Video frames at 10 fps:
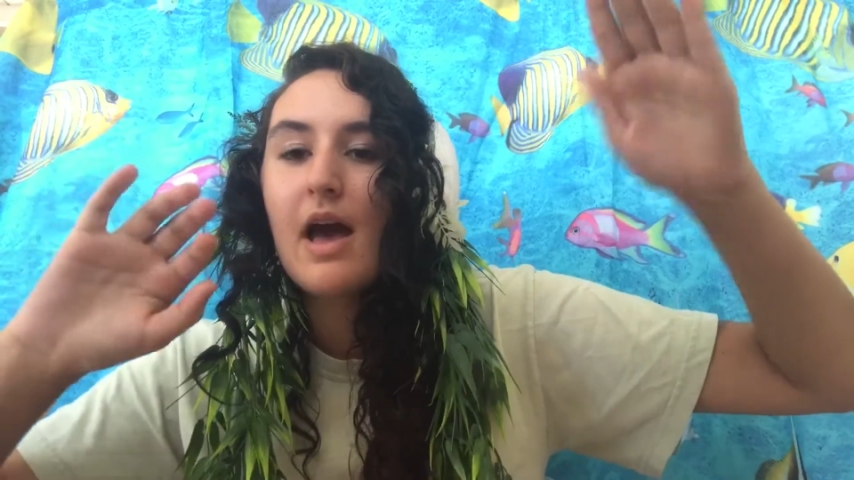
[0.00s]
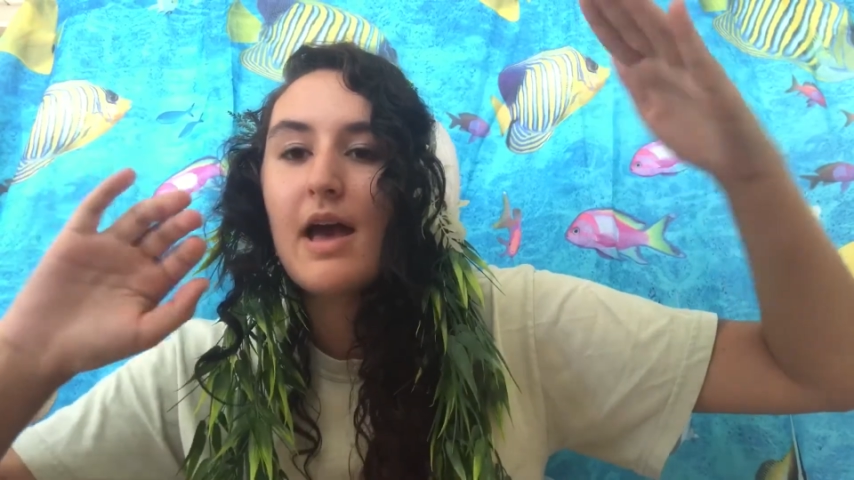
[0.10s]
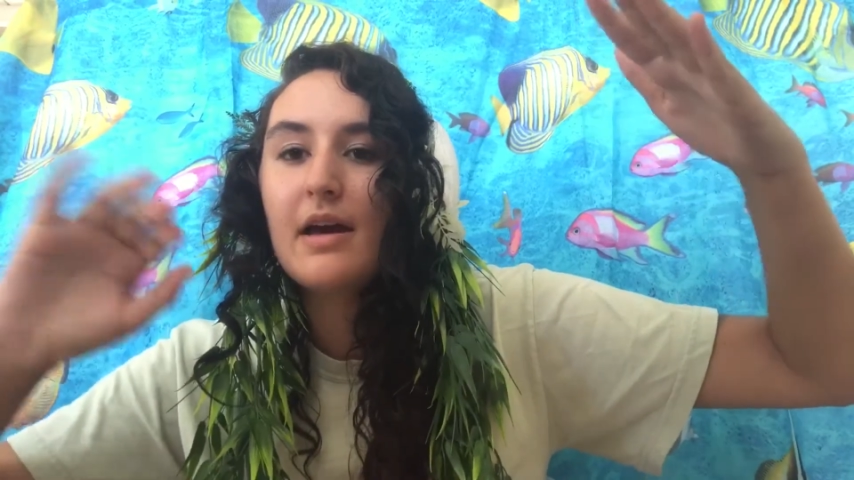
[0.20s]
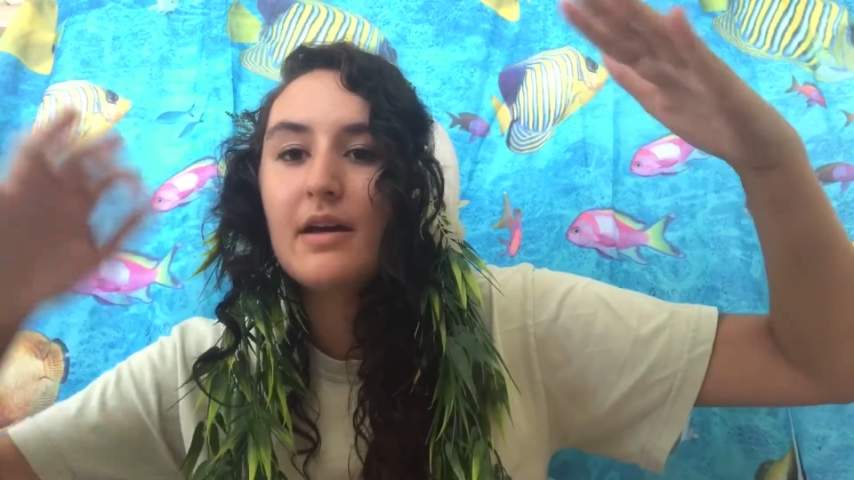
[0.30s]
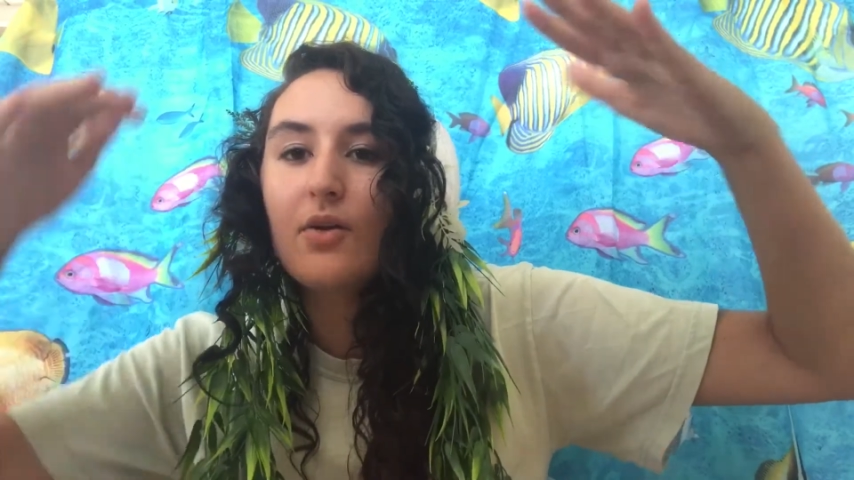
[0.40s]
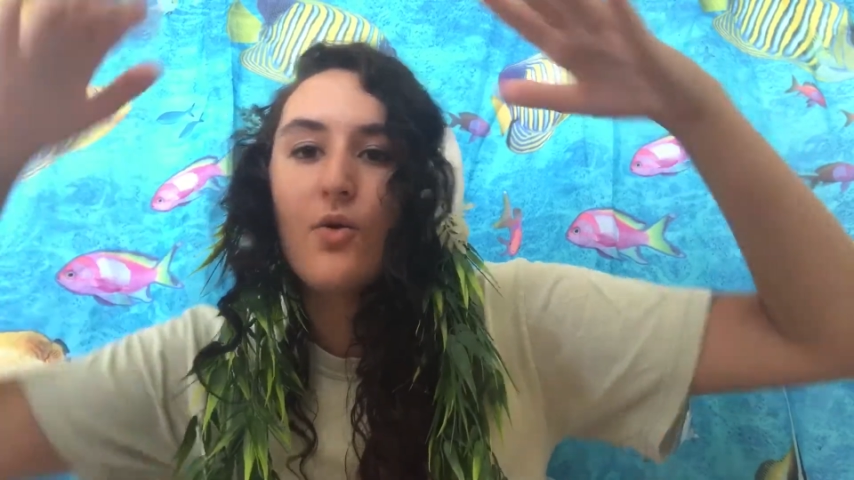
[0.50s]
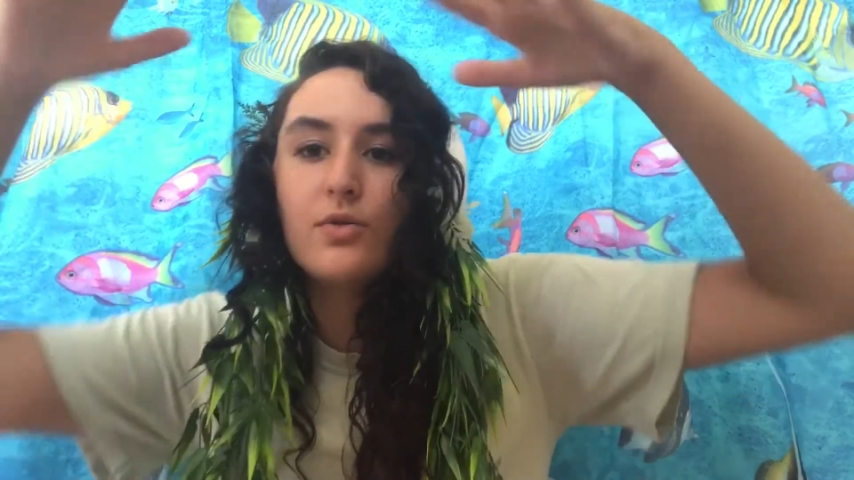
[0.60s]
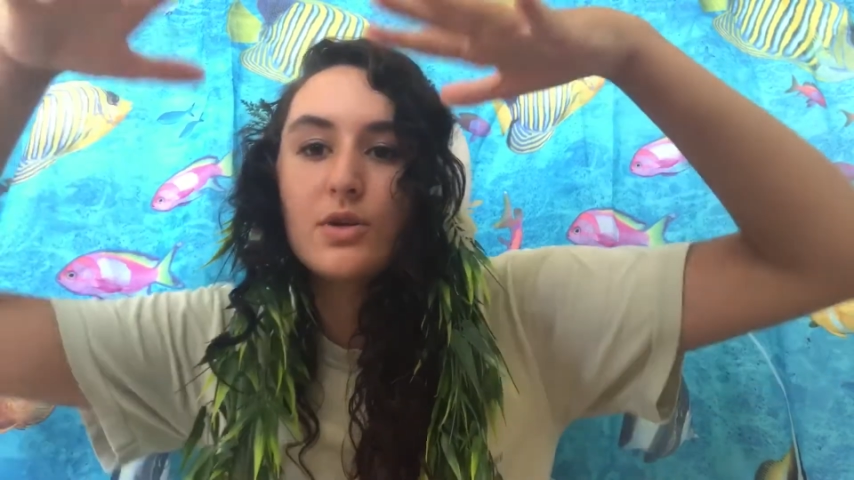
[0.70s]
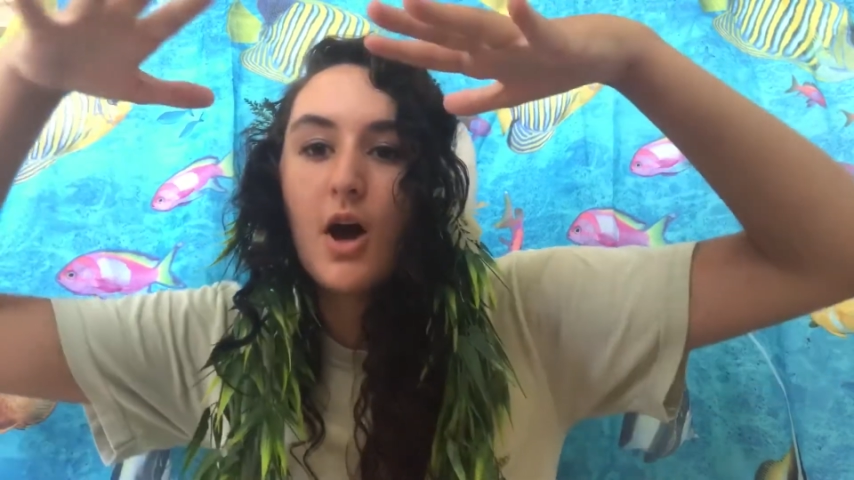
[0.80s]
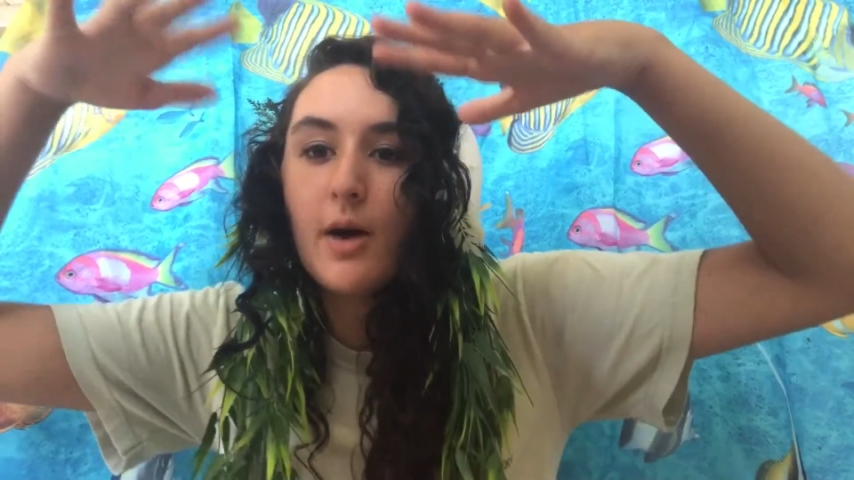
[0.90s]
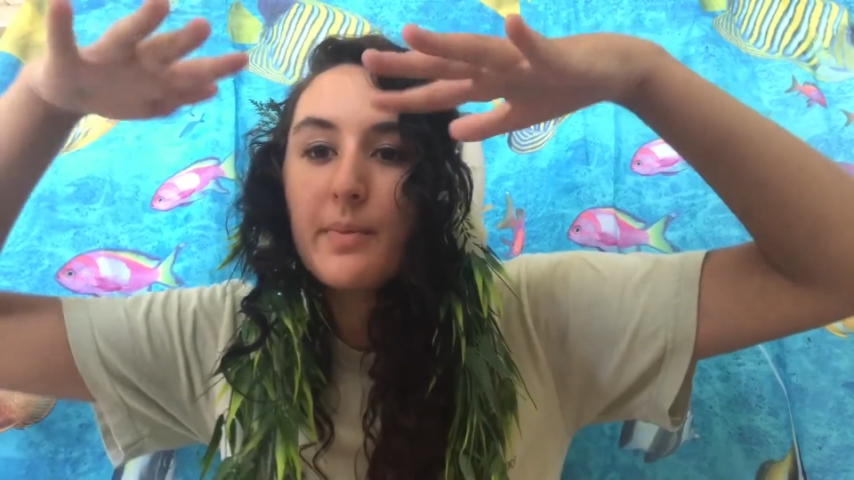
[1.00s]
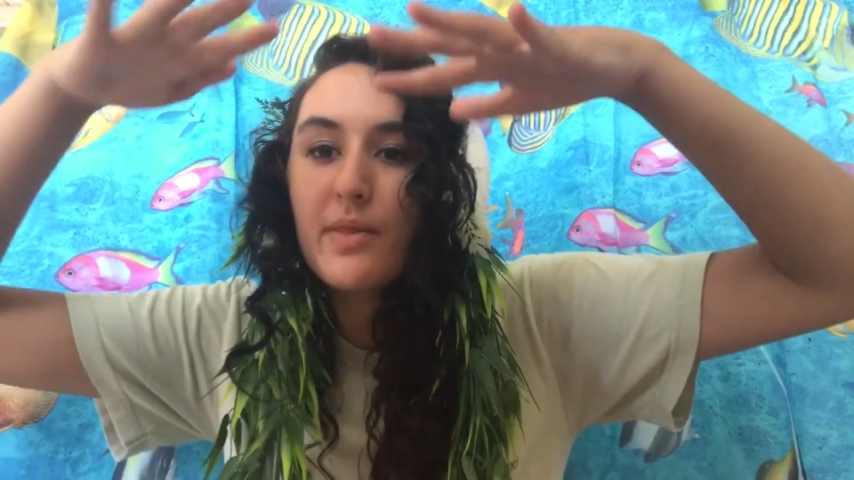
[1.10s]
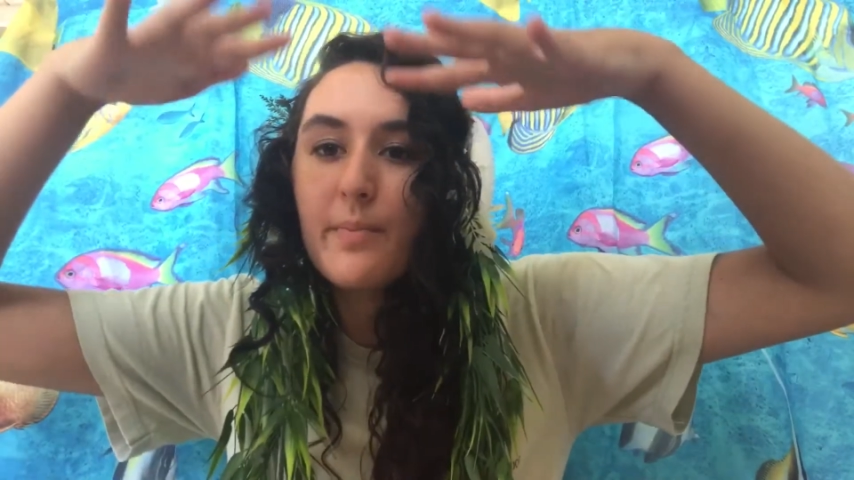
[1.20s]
and on top of the